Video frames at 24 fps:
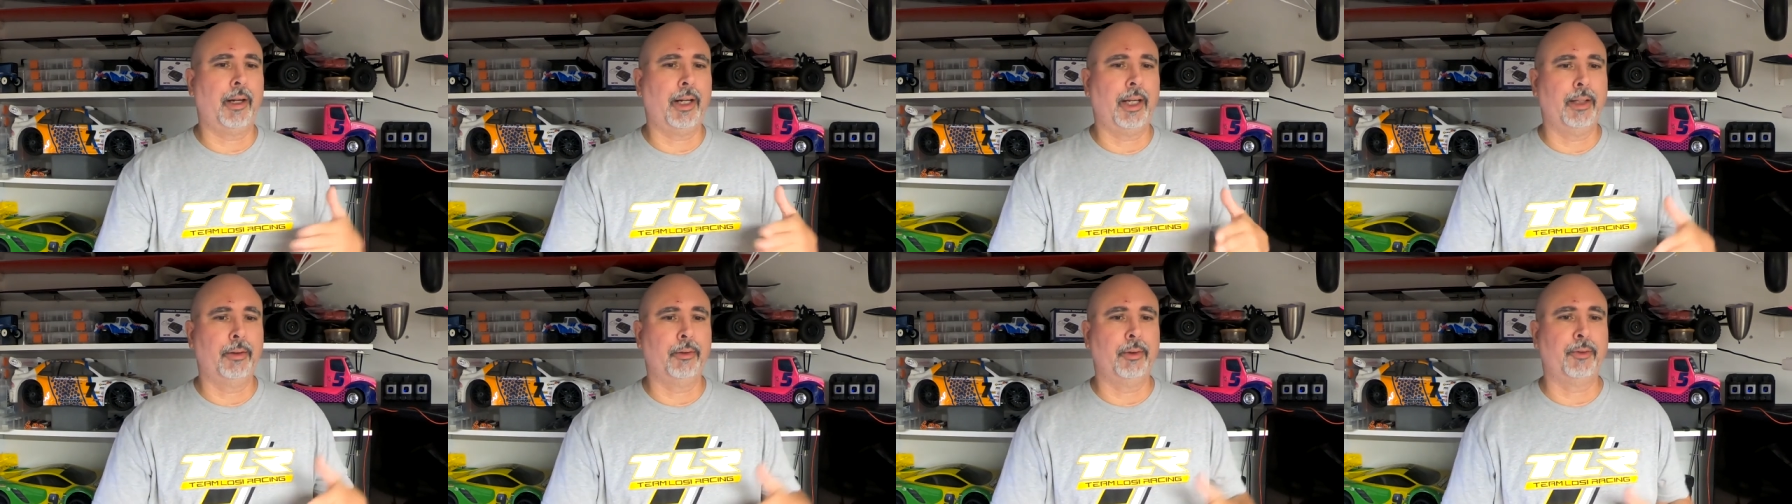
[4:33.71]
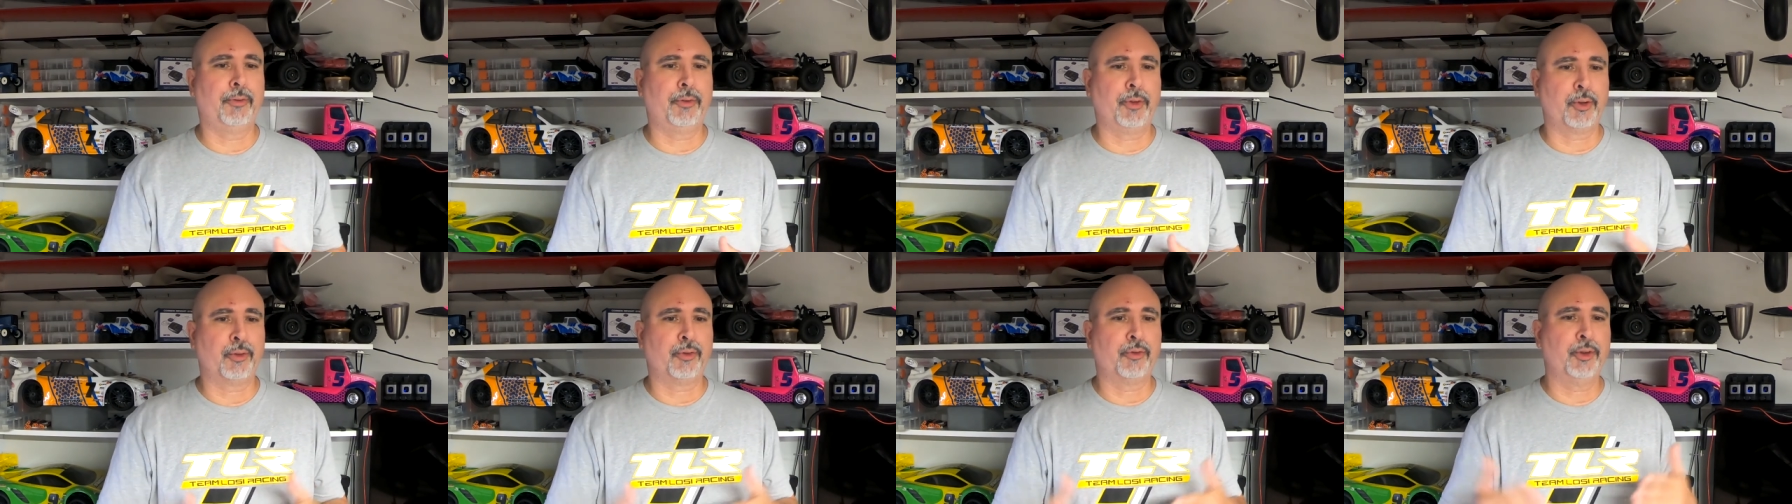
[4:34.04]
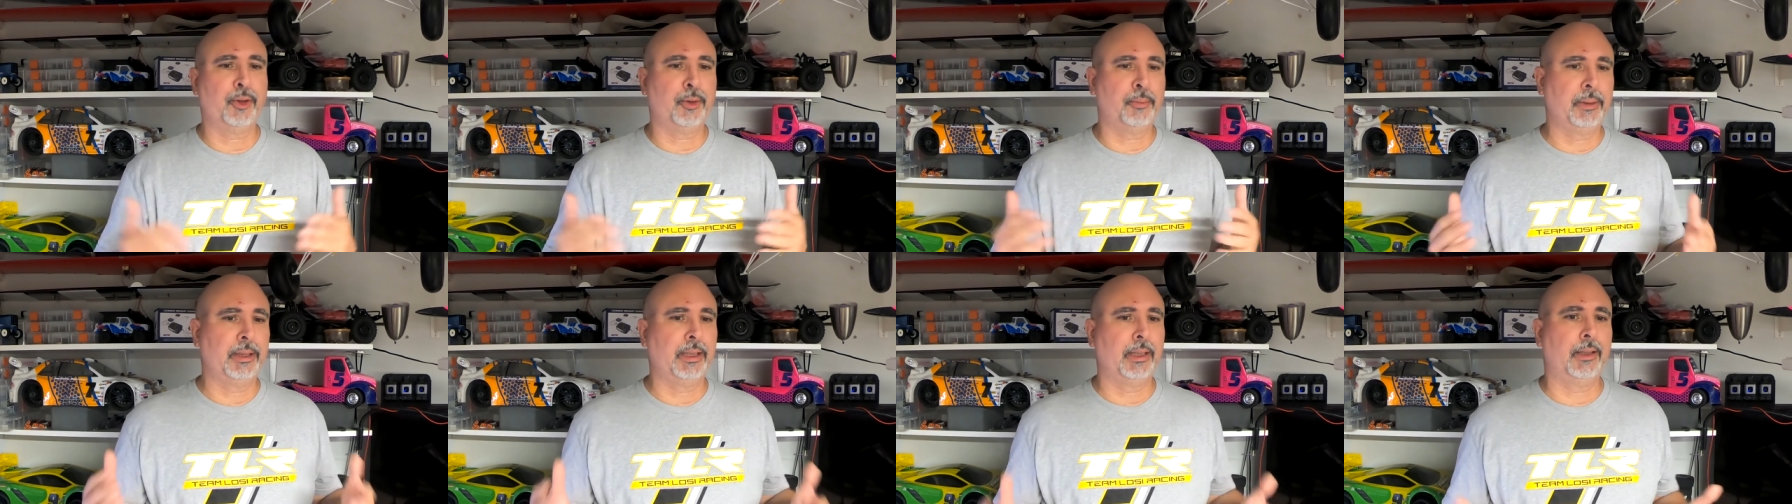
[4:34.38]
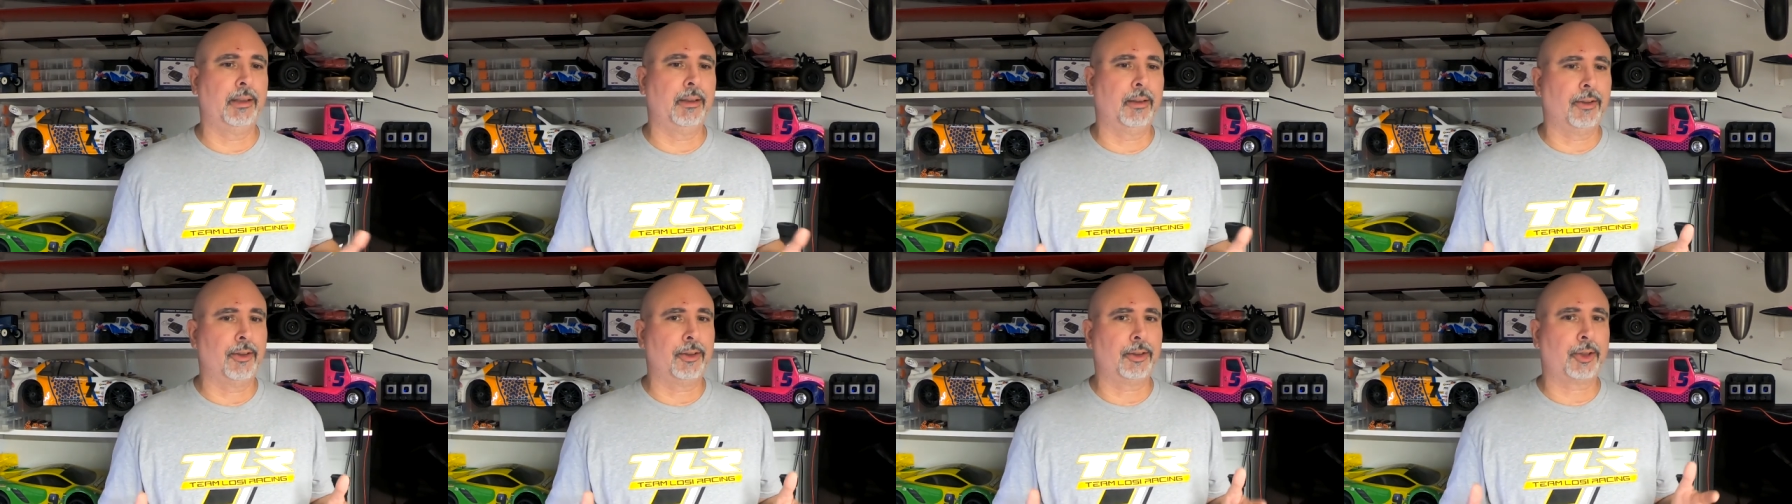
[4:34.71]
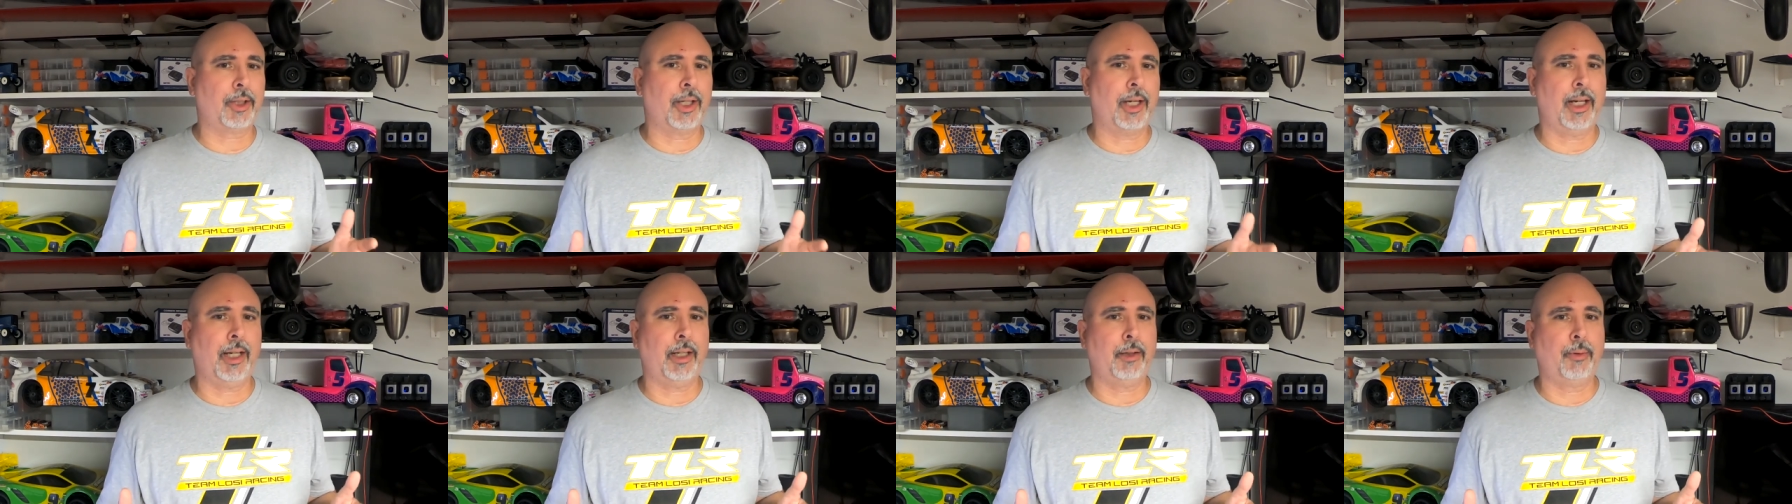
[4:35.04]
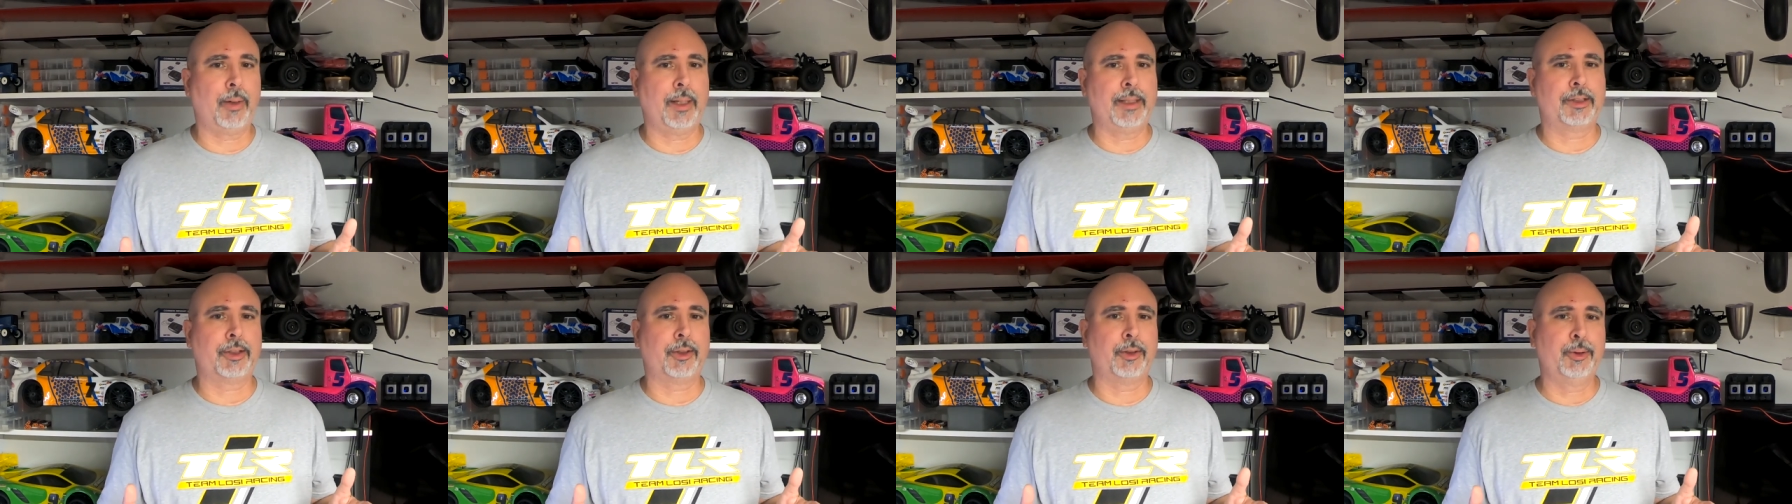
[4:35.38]
and if you're filming in an ultra high
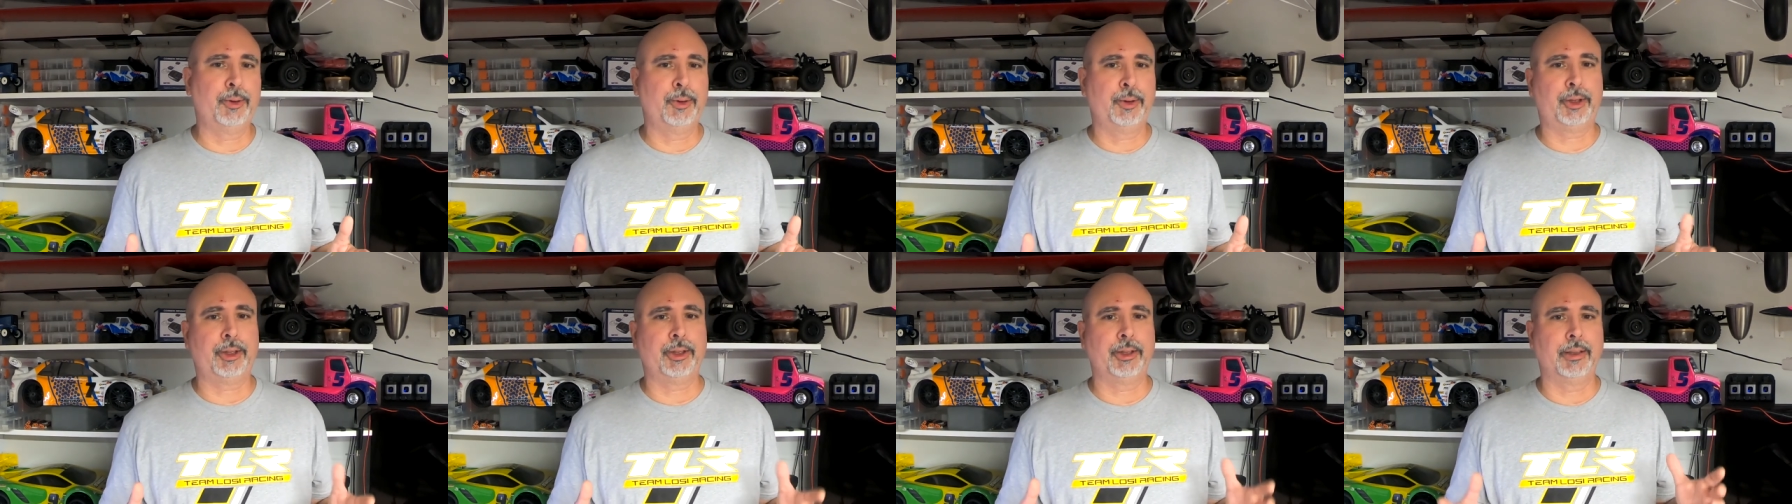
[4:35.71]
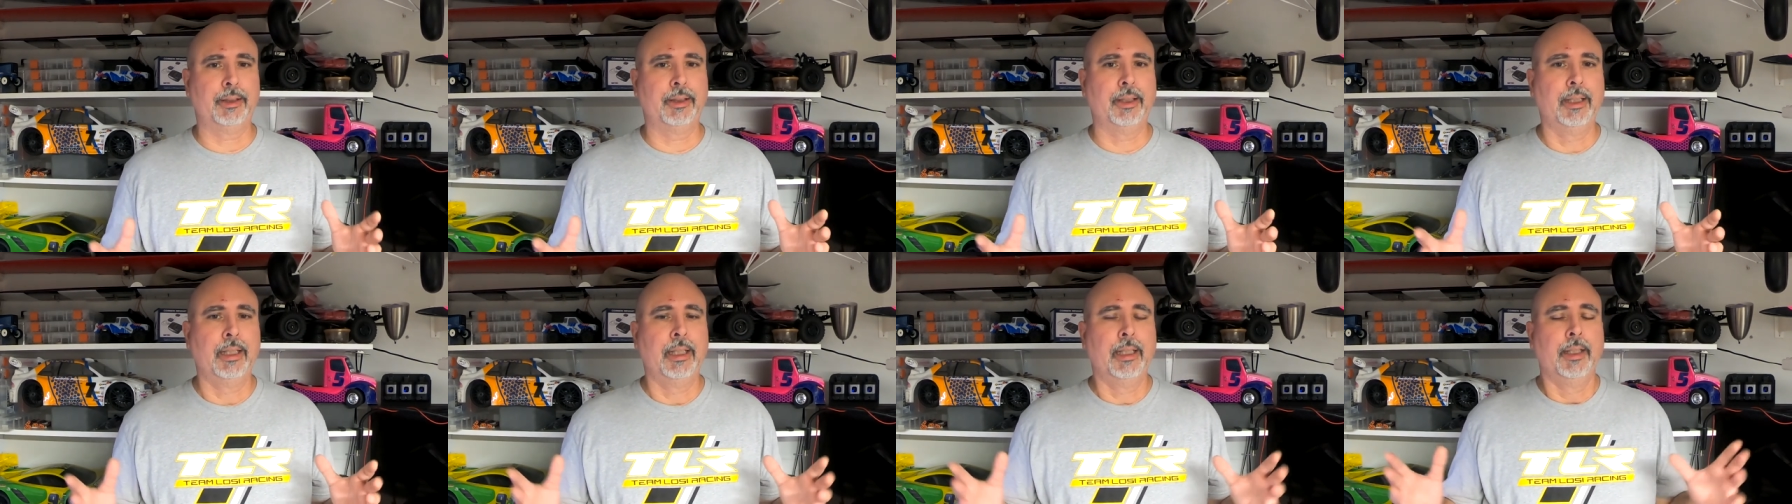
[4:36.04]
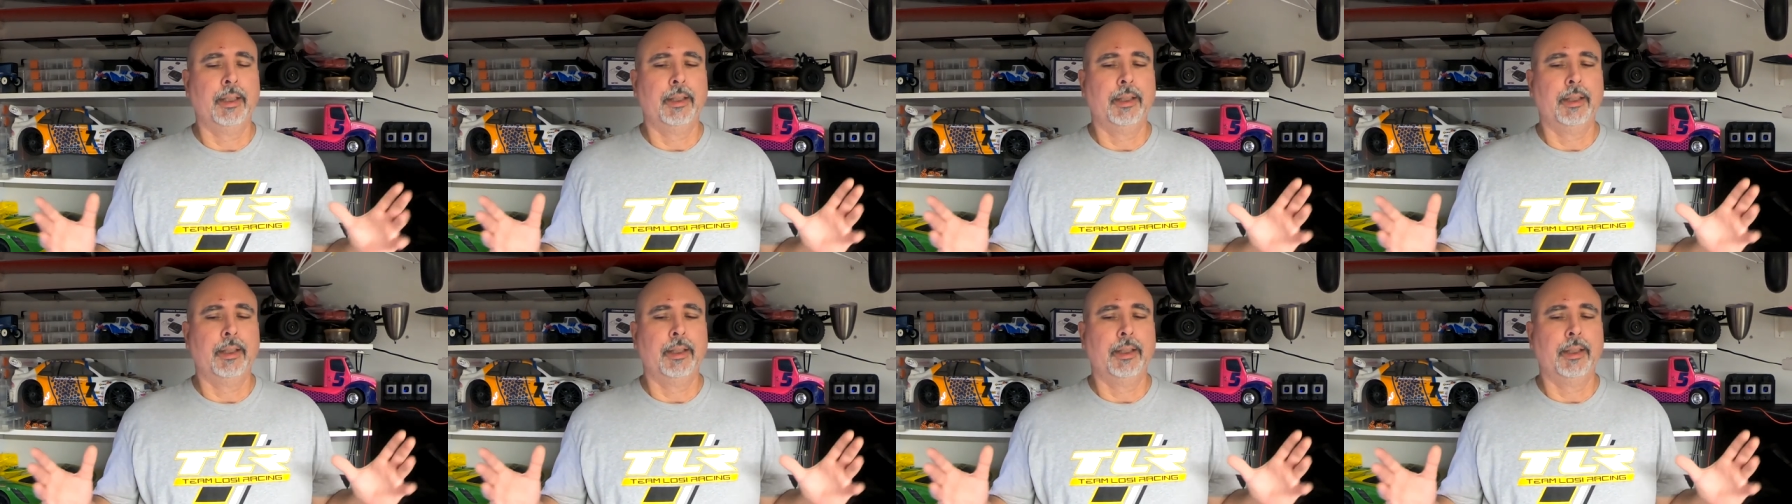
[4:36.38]
resolution,